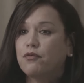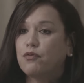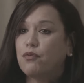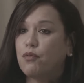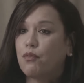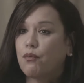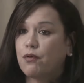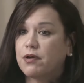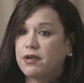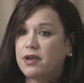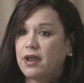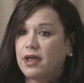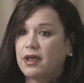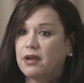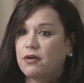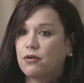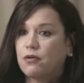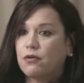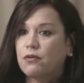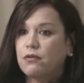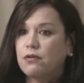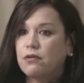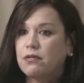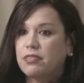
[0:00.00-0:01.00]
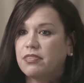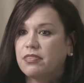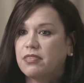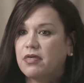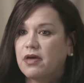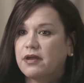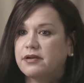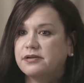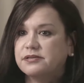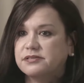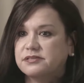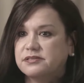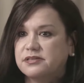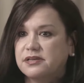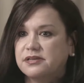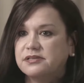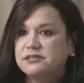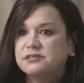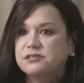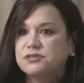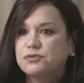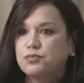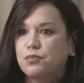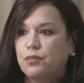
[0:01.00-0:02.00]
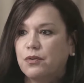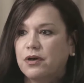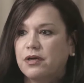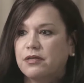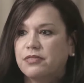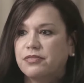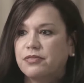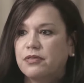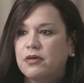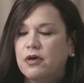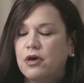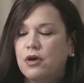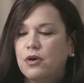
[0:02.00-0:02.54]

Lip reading: coordinator that assists with,